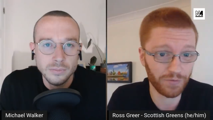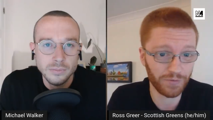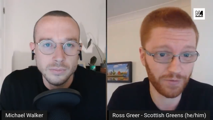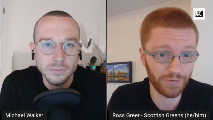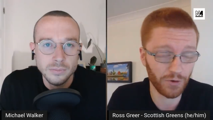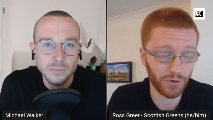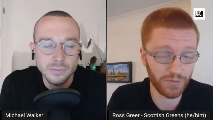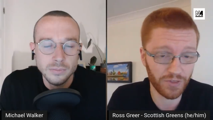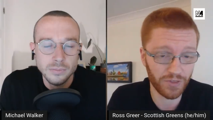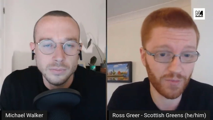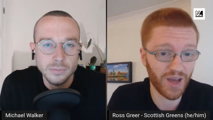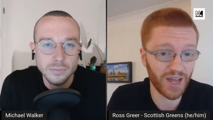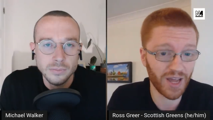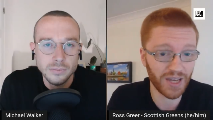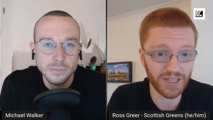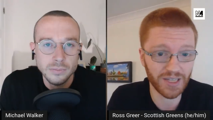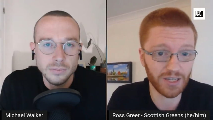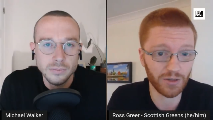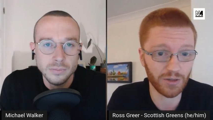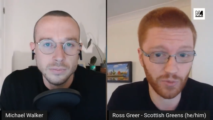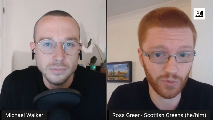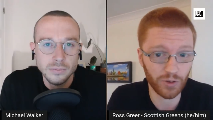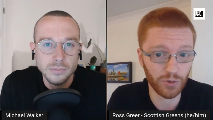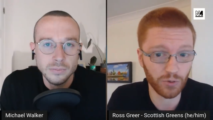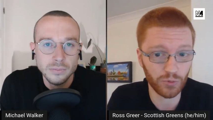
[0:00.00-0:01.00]
Speaker 1: of, of the
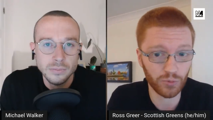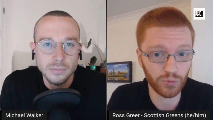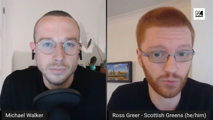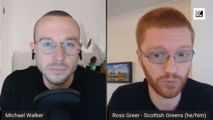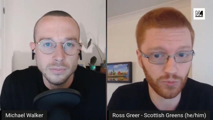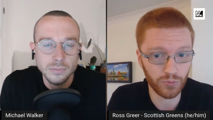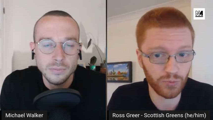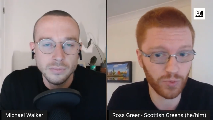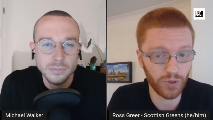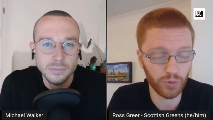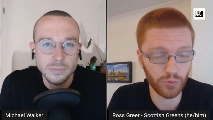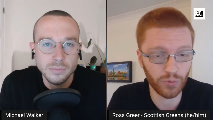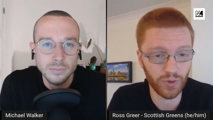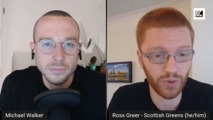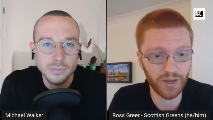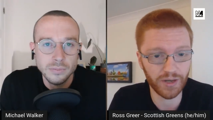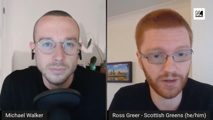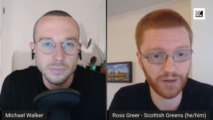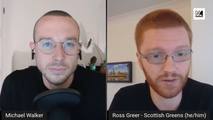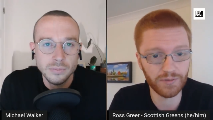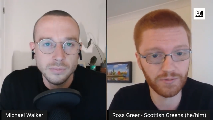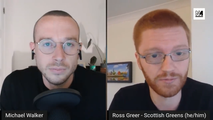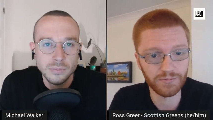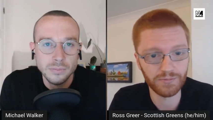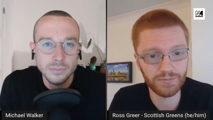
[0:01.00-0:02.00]
mandate we'll, we'll
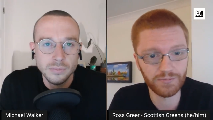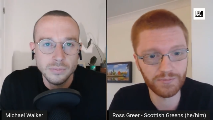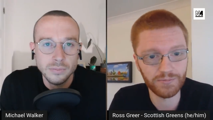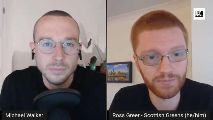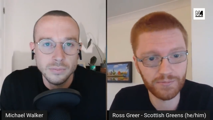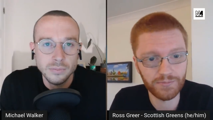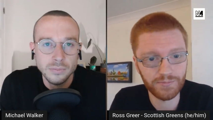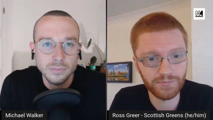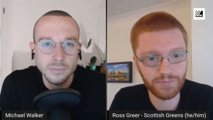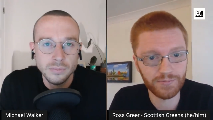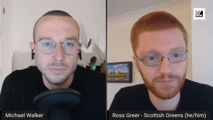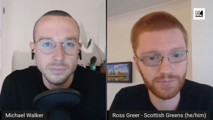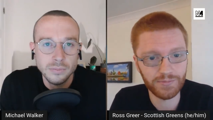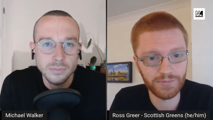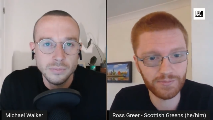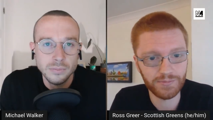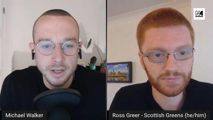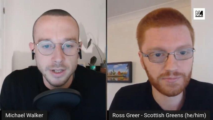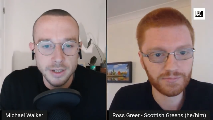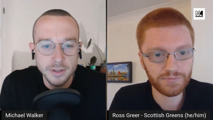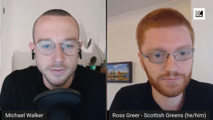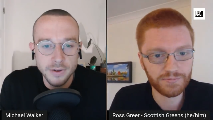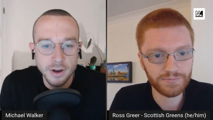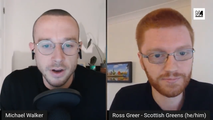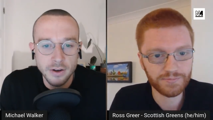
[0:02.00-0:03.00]
win.
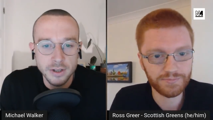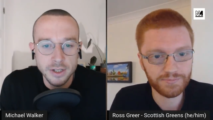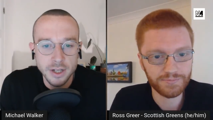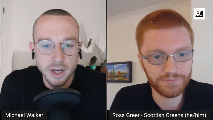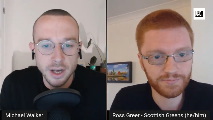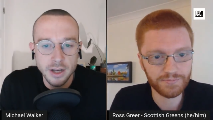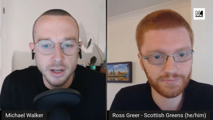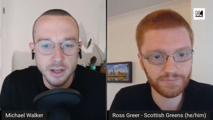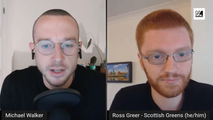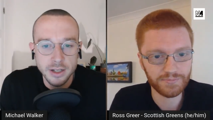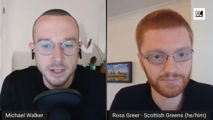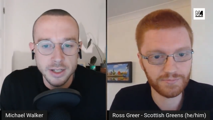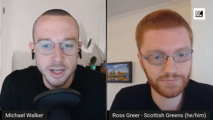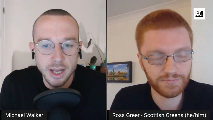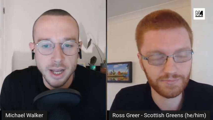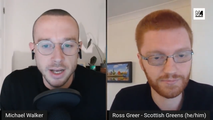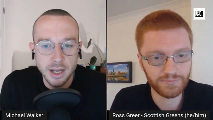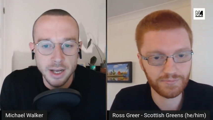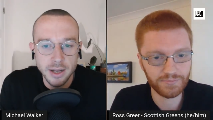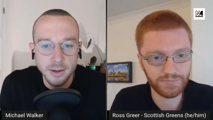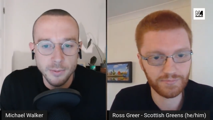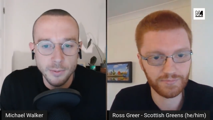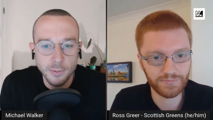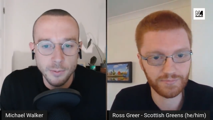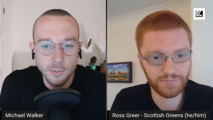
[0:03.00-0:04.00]
Speaker 2: As far as I
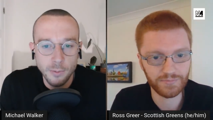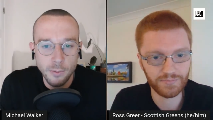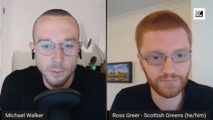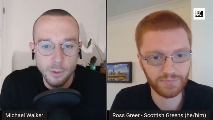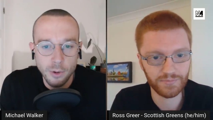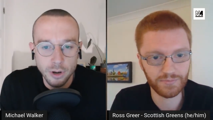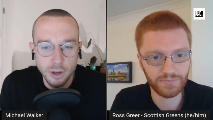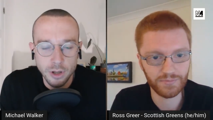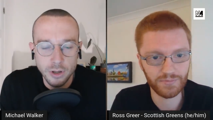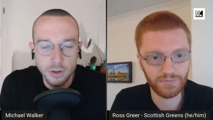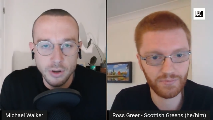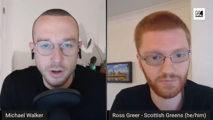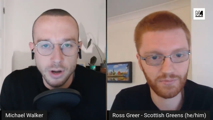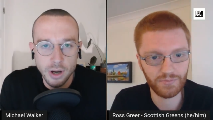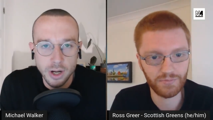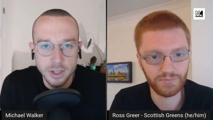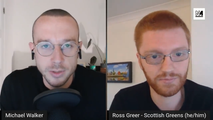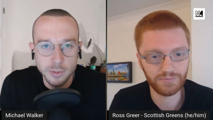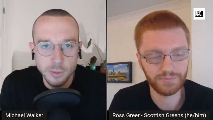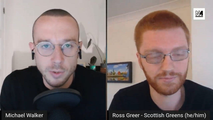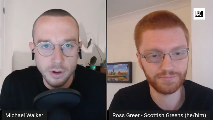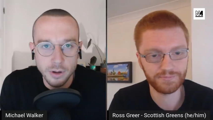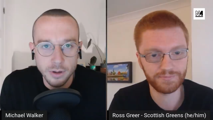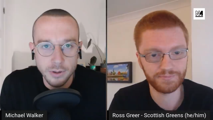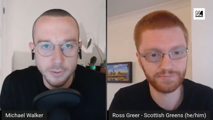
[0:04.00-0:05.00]
understand it, what you
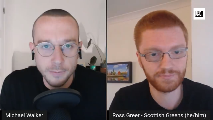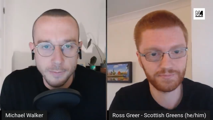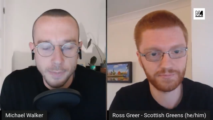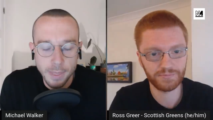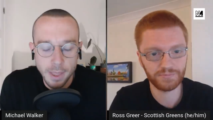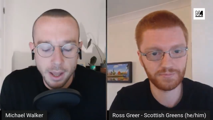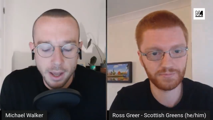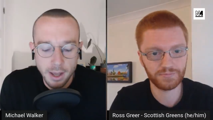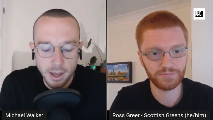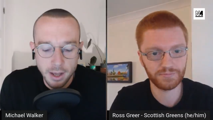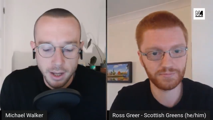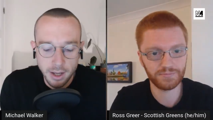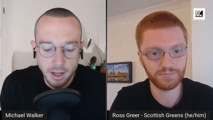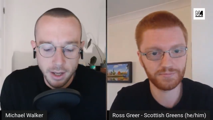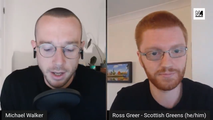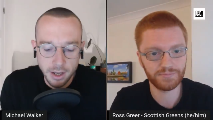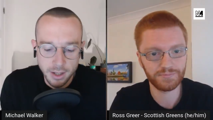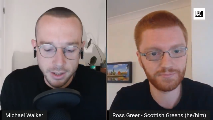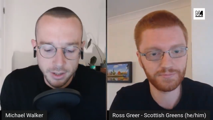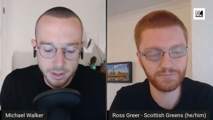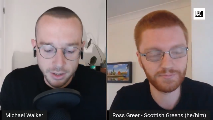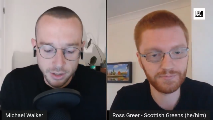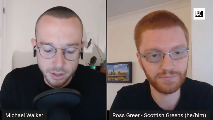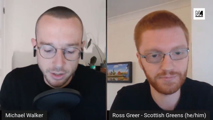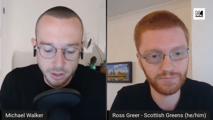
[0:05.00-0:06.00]
guys want
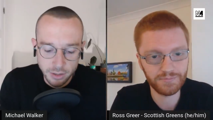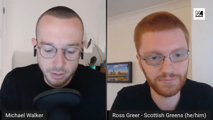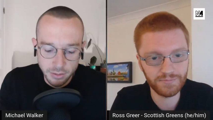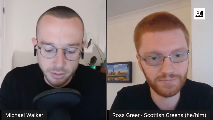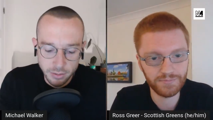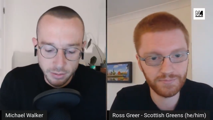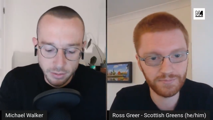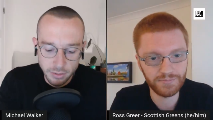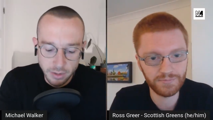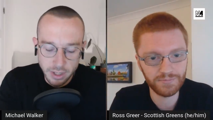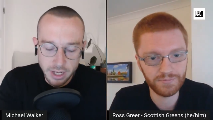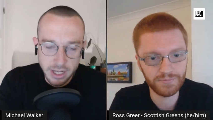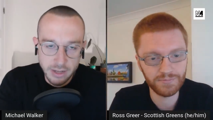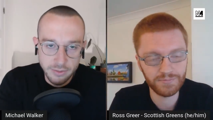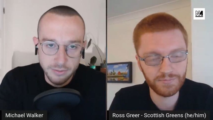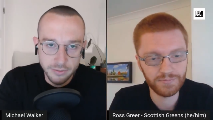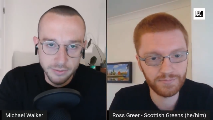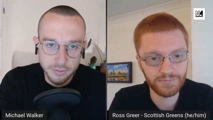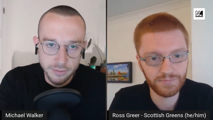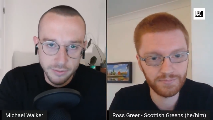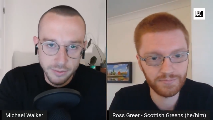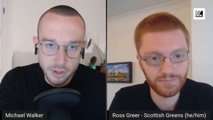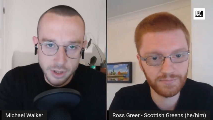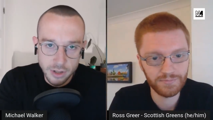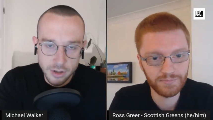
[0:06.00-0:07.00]
is to leave
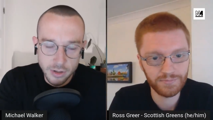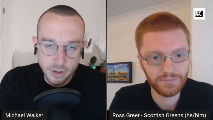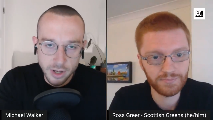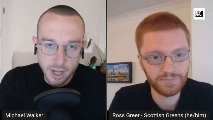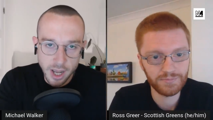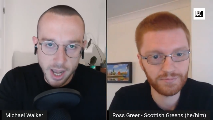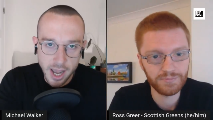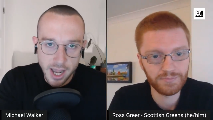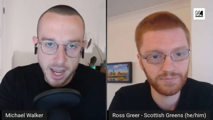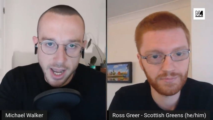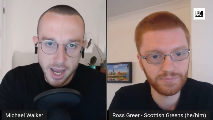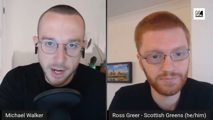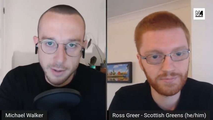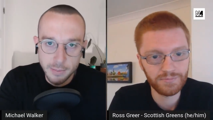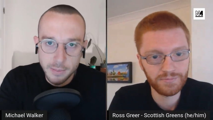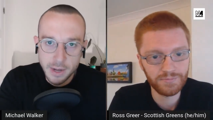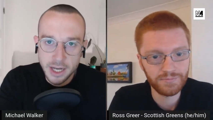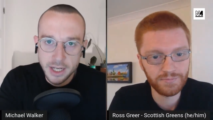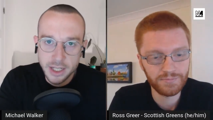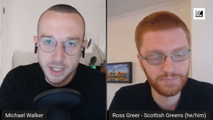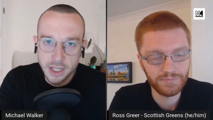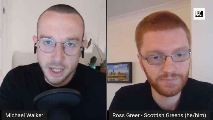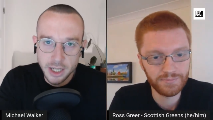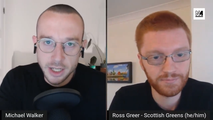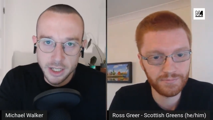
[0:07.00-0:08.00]
the UK and
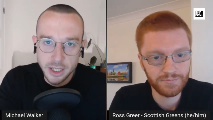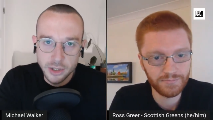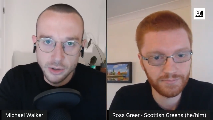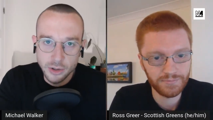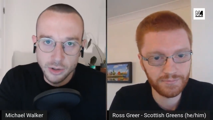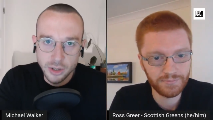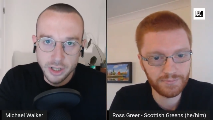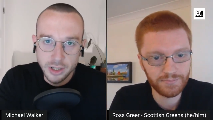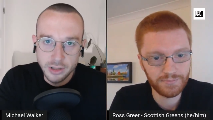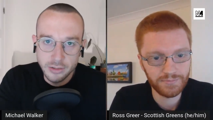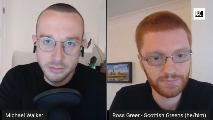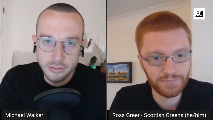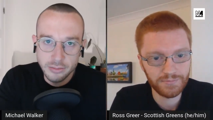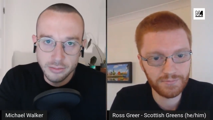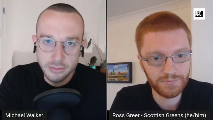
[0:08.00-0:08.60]
immediately join